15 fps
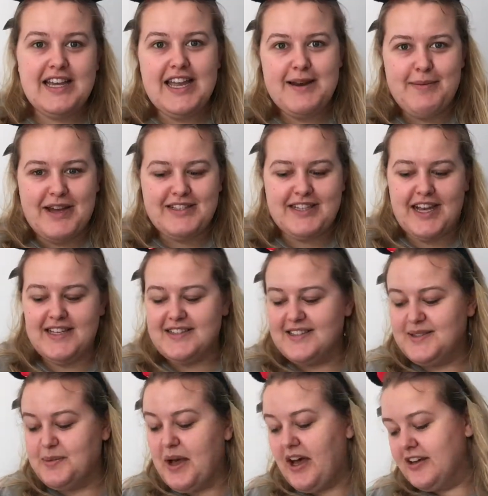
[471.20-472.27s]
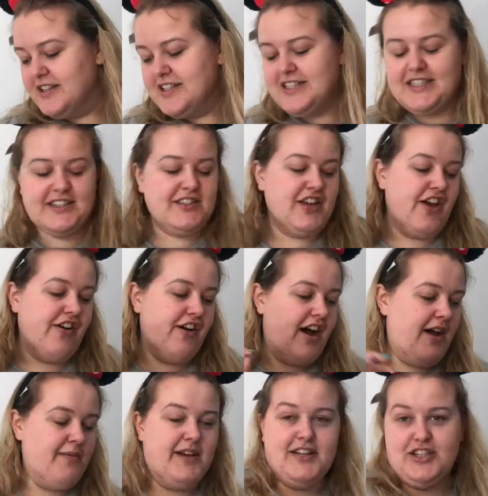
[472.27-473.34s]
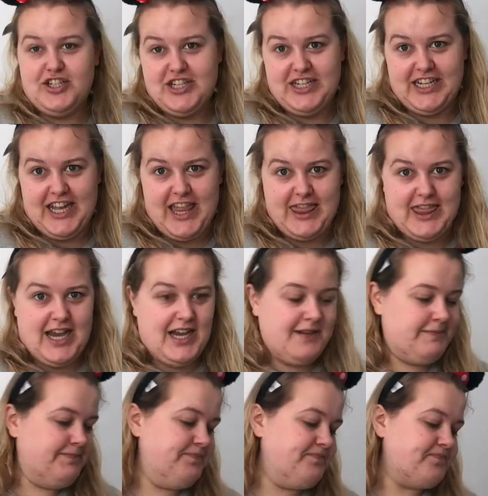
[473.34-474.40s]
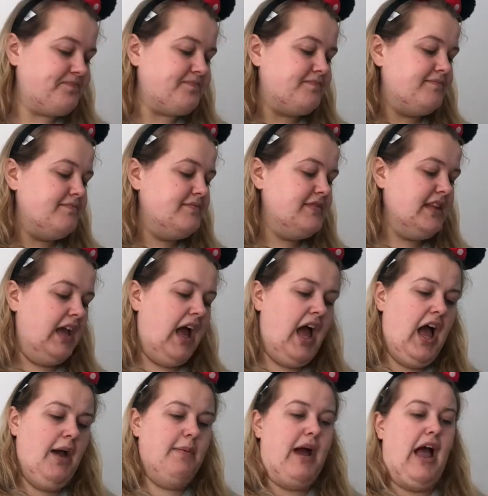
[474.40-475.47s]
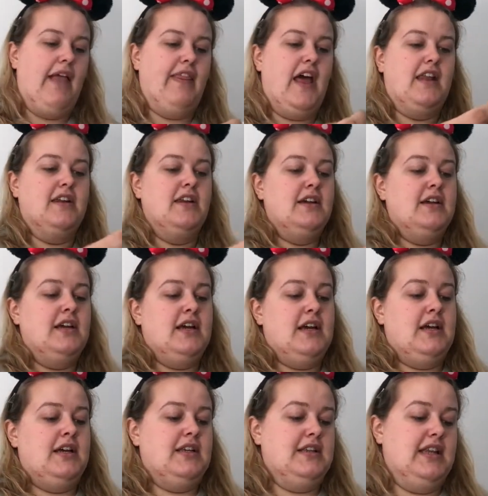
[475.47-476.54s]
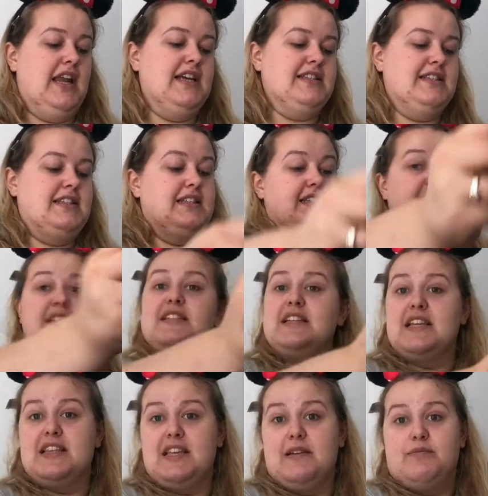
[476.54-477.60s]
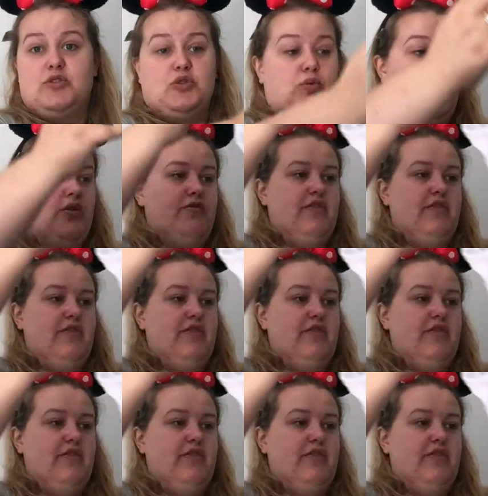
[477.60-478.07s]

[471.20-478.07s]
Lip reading: in my size as well. So I managed to get that. And then the last Disney themed one